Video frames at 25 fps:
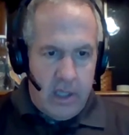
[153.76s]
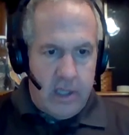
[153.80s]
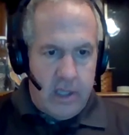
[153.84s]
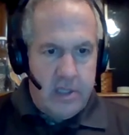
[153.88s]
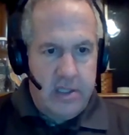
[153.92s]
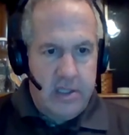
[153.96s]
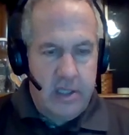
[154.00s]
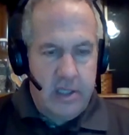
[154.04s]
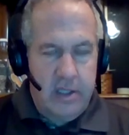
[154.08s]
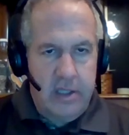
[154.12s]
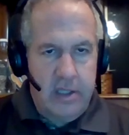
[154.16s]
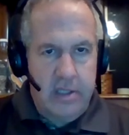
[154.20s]

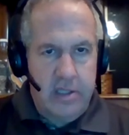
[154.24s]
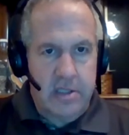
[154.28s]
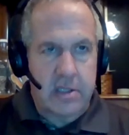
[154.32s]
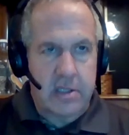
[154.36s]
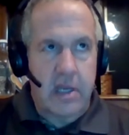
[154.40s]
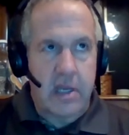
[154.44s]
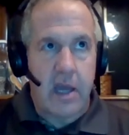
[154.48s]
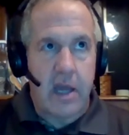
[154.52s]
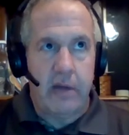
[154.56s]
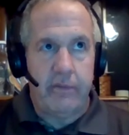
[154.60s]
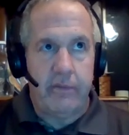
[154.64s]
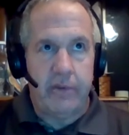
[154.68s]
said that's
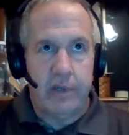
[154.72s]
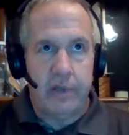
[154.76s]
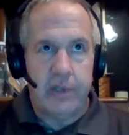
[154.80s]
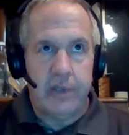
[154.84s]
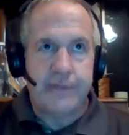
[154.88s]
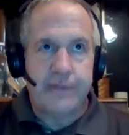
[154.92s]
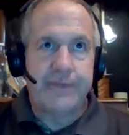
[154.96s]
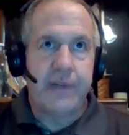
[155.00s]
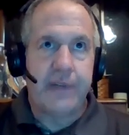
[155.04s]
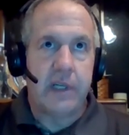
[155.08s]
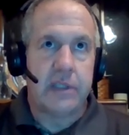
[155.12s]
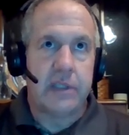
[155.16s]
not very
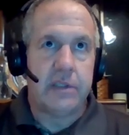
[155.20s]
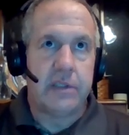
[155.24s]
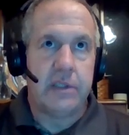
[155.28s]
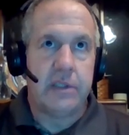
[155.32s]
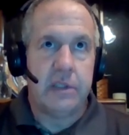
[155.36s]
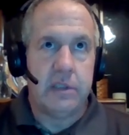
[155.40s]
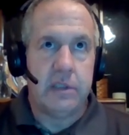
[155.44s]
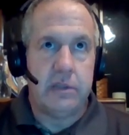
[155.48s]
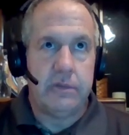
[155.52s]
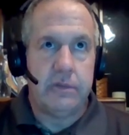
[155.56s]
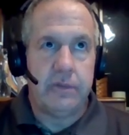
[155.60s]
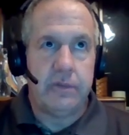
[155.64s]

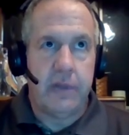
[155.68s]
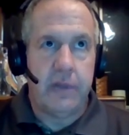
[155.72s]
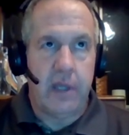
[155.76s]
effective,